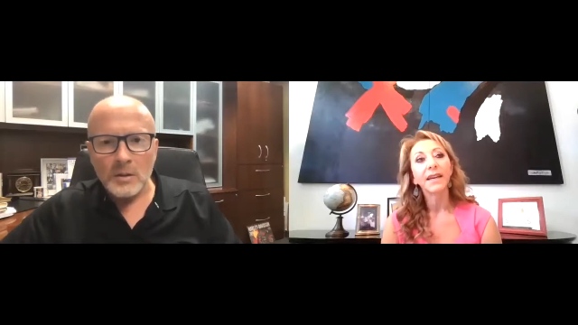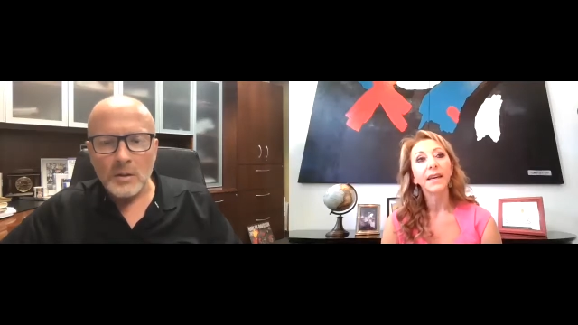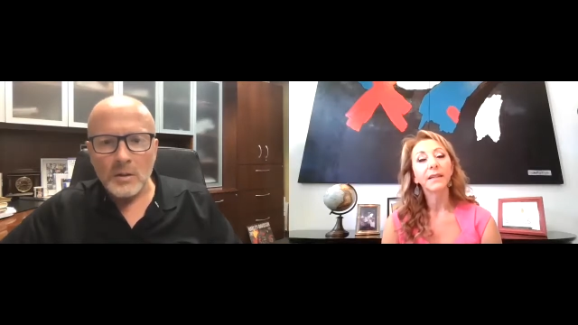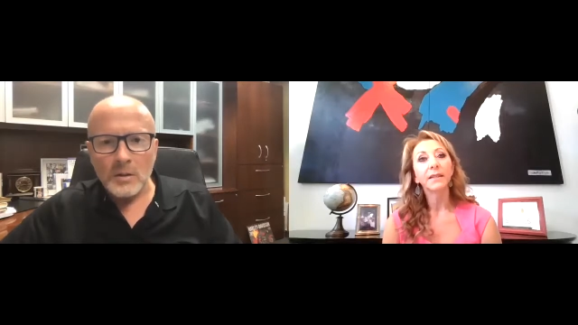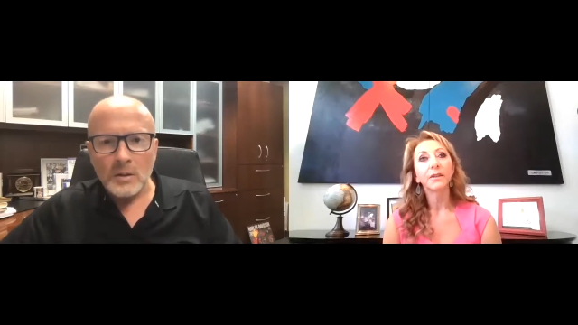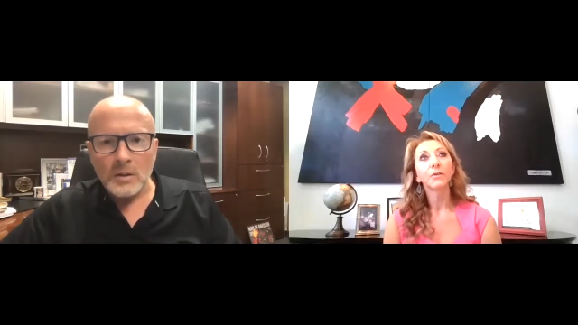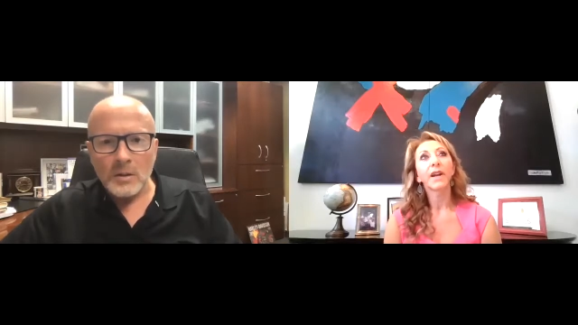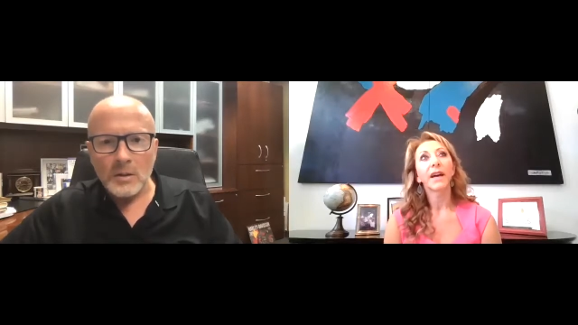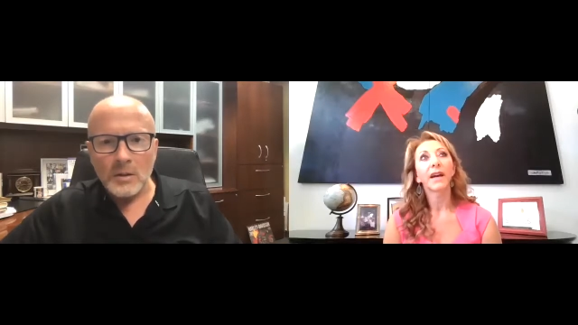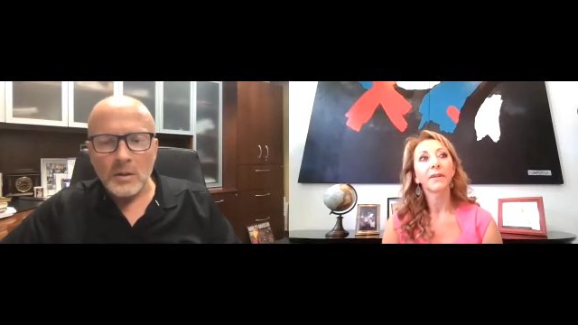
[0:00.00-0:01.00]
Speaker 1: And you know,
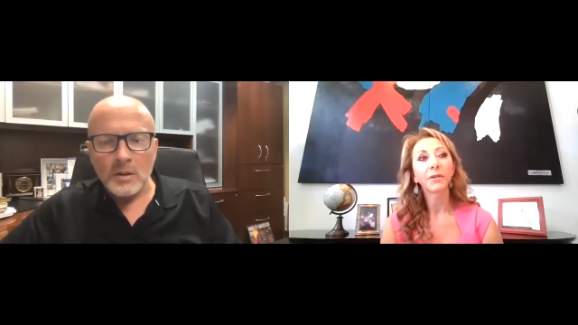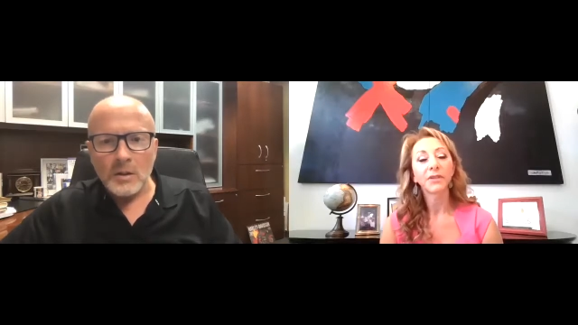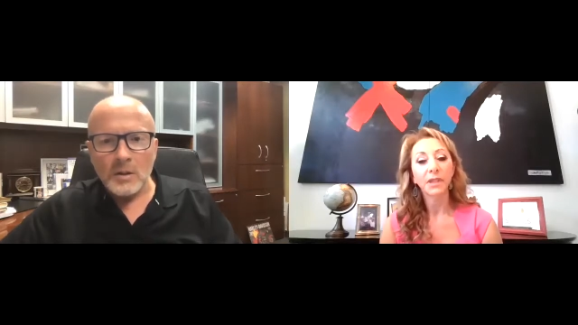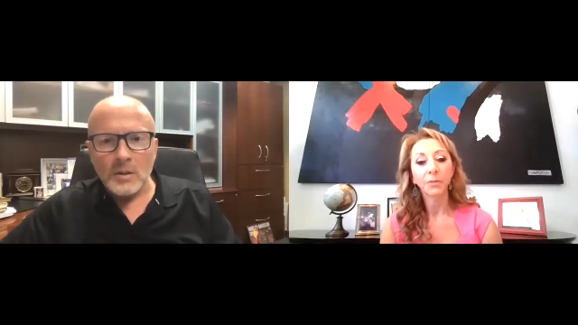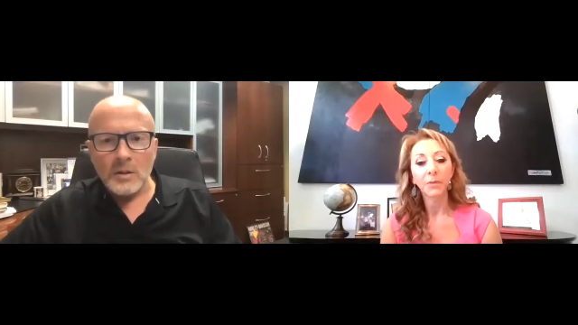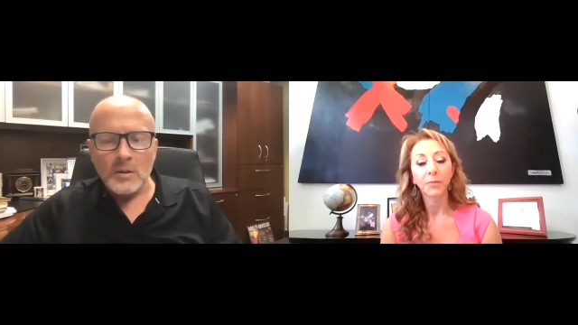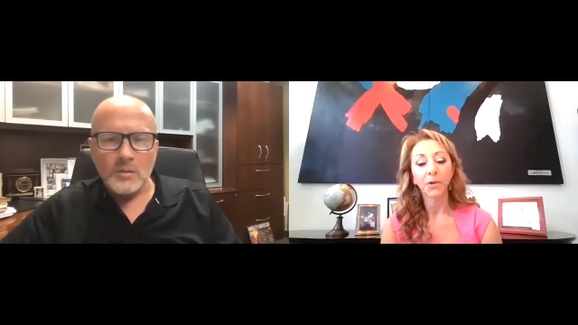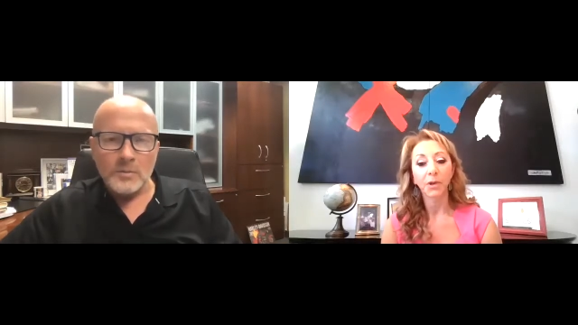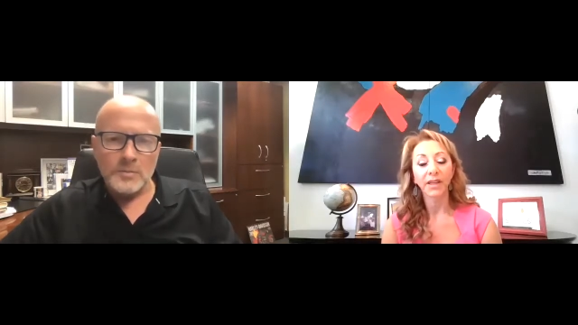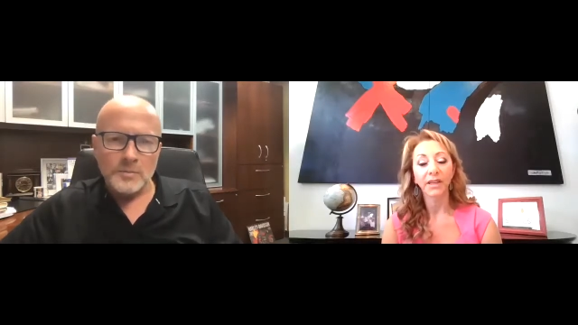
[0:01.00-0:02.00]
what I have to tell
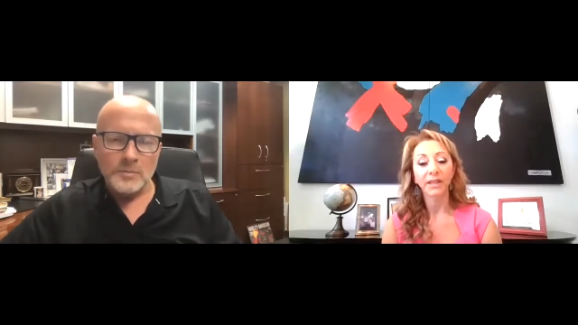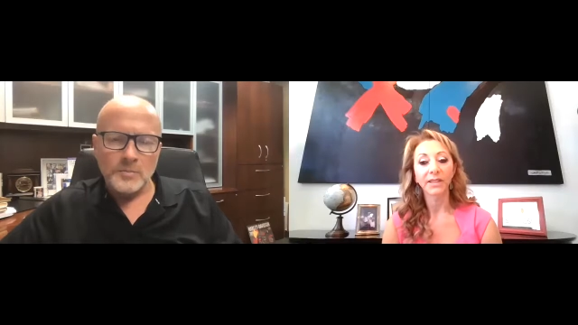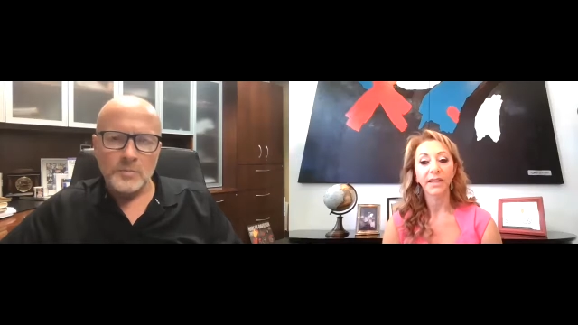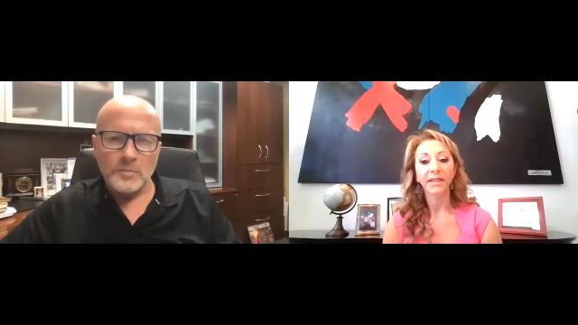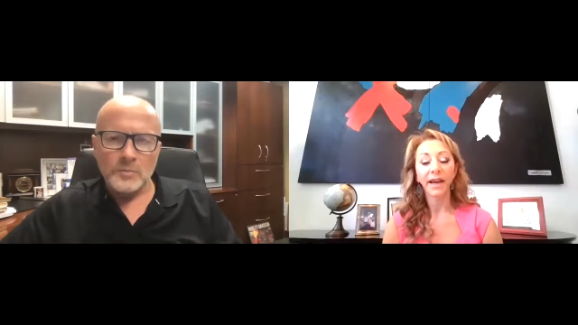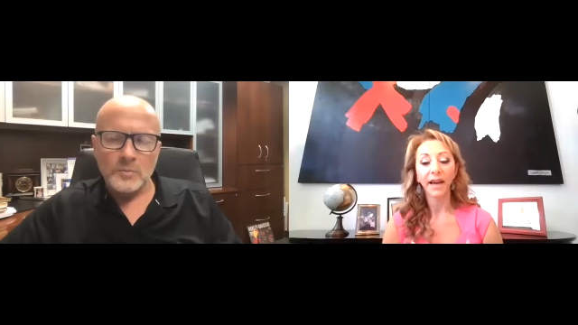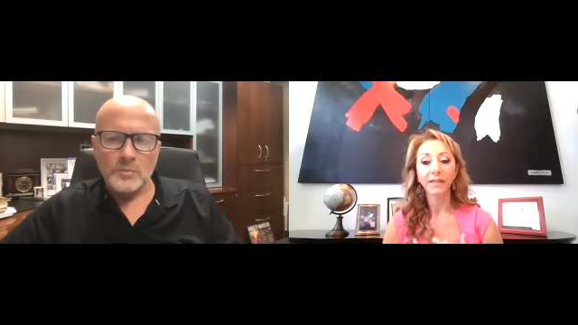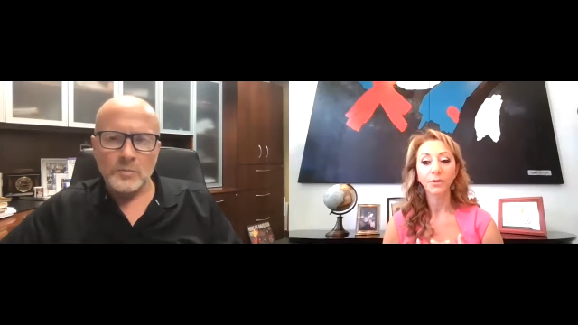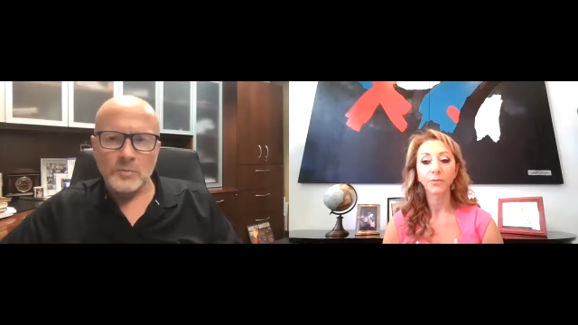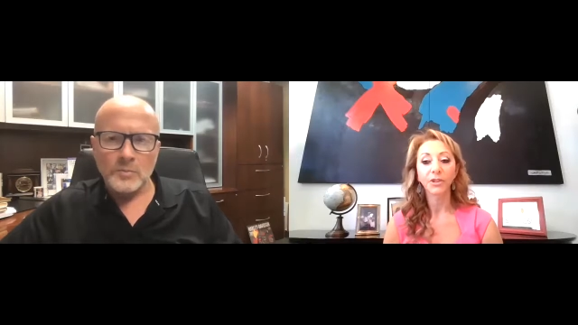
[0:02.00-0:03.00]
people is it
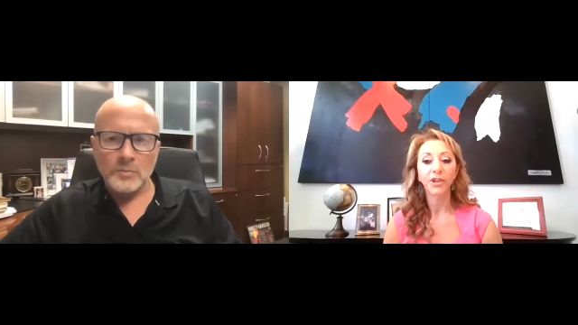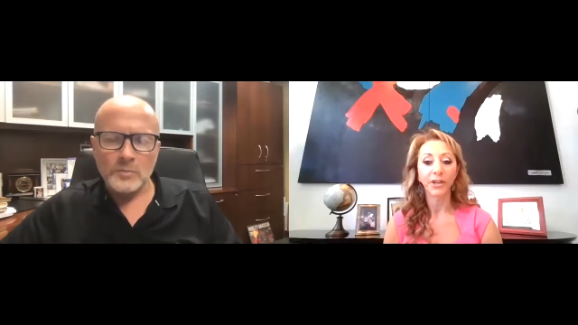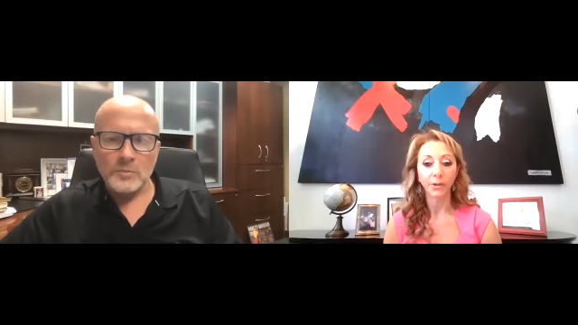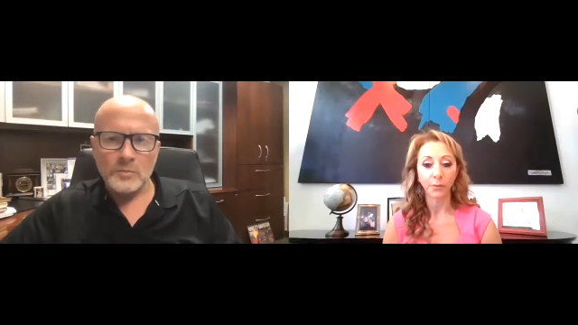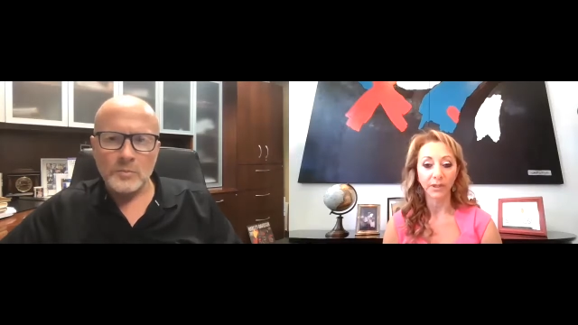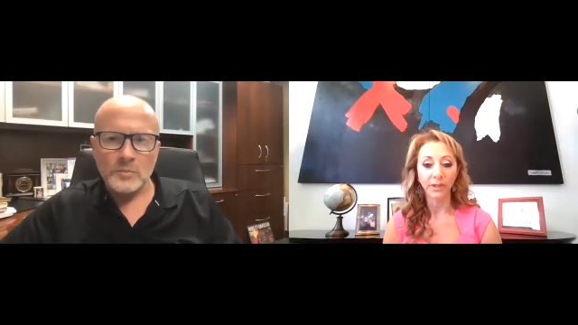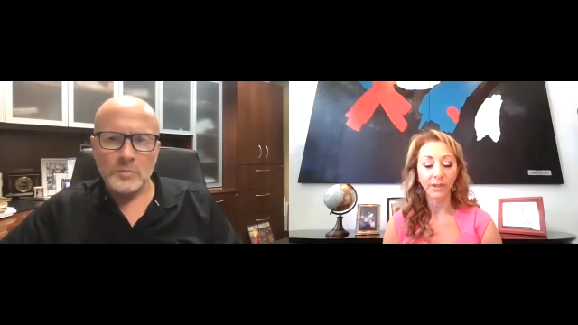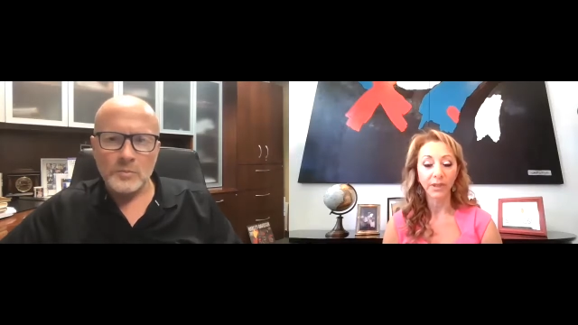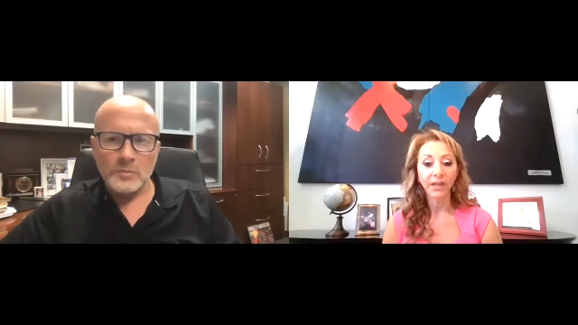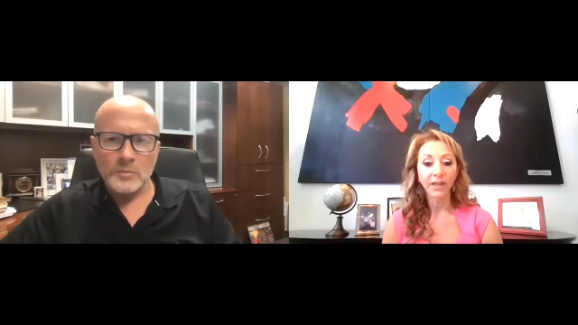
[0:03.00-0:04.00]
has to be genuine